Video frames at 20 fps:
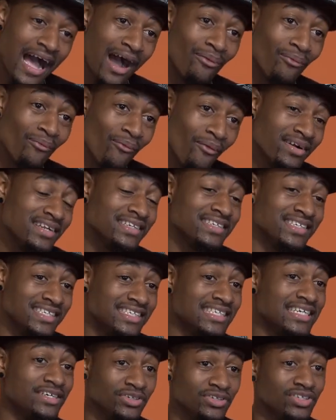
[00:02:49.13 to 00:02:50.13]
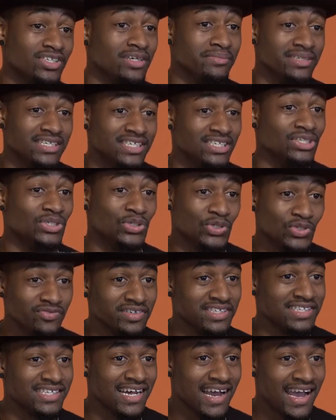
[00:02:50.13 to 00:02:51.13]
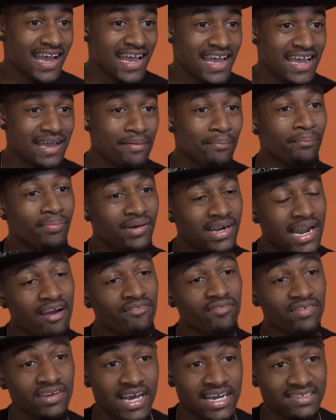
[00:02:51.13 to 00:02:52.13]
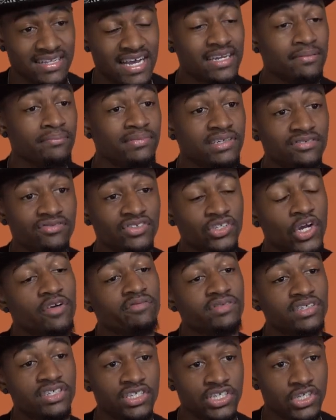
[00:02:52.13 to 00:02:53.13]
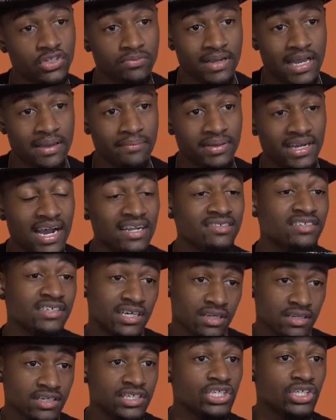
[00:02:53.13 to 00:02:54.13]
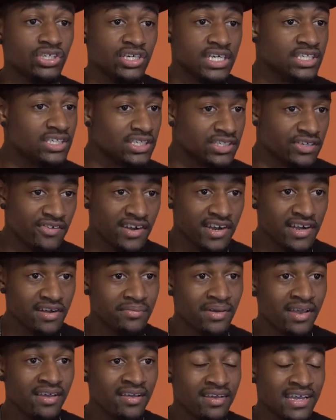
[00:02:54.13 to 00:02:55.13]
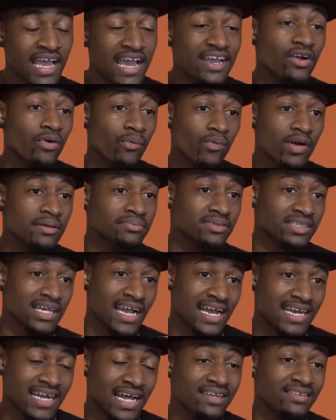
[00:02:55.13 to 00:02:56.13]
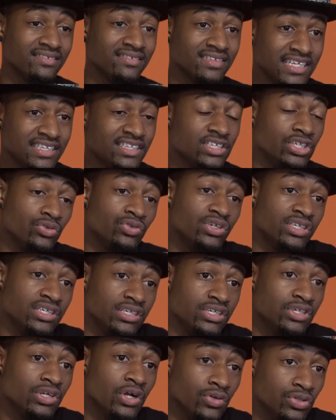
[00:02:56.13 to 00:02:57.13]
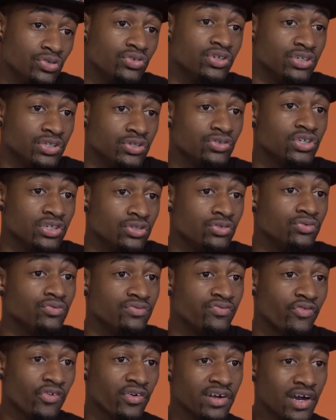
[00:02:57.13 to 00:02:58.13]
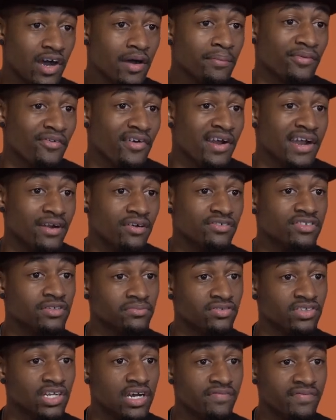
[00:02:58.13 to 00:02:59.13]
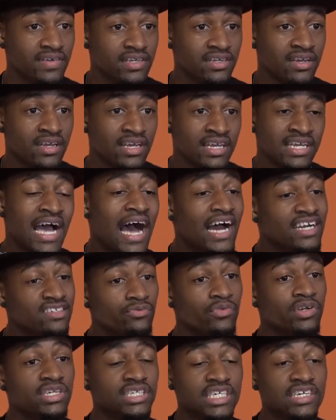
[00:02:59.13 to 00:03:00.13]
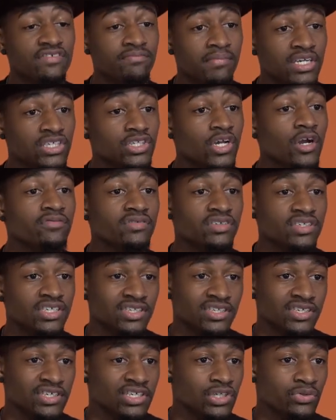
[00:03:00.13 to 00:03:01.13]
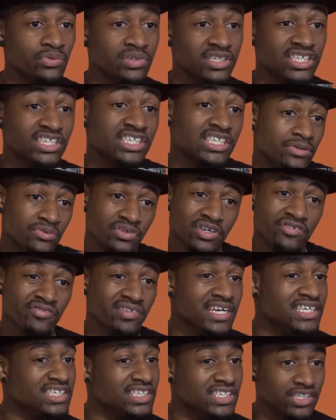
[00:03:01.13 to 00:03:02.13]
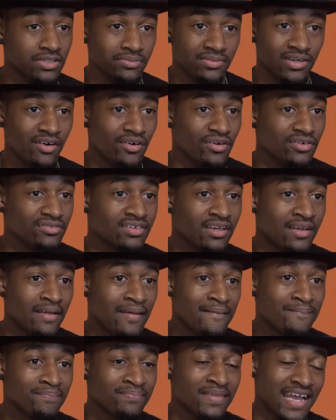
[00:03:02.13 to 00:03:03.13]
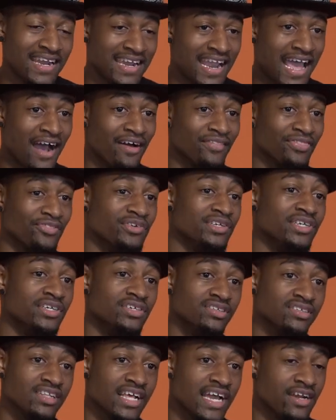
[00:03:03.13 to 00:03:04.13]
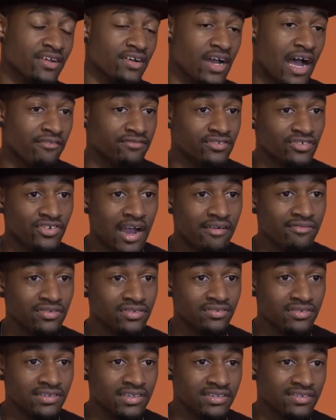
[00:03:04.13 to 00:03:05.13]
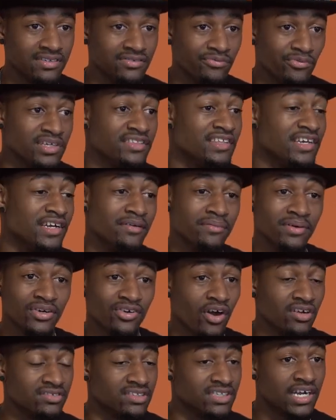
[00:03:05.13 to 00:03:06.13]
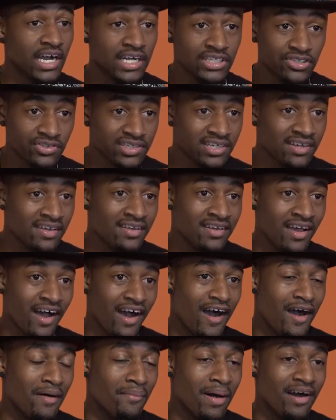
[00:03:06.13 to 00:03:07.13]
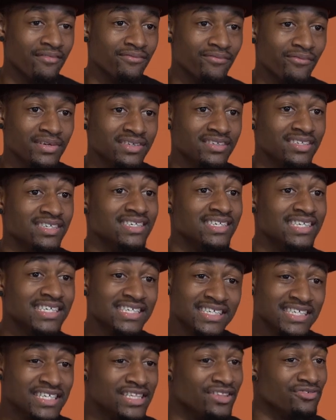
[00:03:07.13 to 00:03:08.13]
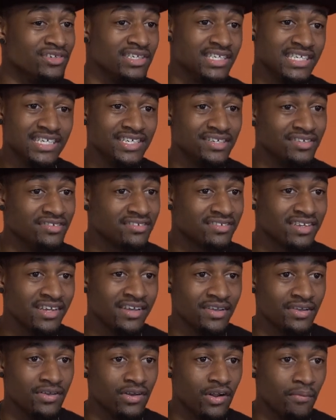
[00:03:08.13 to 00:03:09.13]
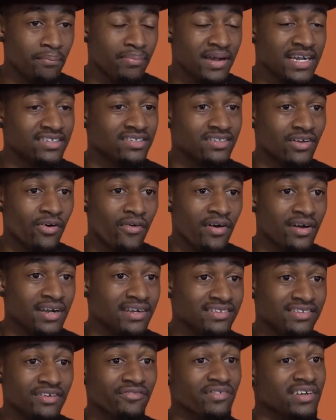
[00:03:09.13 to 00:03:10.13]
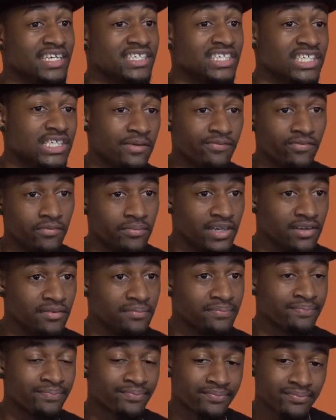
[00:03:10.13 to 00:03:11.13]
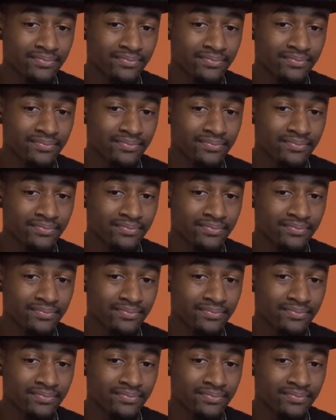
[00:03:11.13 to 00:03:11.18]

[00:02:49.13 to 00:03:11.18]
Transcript: I wanted to sell you some of this jewelry that I had, but I realized I can be of service to you, man, because I took a look at your Instagram and your website and i think that you could you know you could you could do for an upgrade on some stuff and i just want to give my services to you and see where the relationship goes and now three years later i've traveled with him across the country um, i've went to disney three years you know based on the relationship from him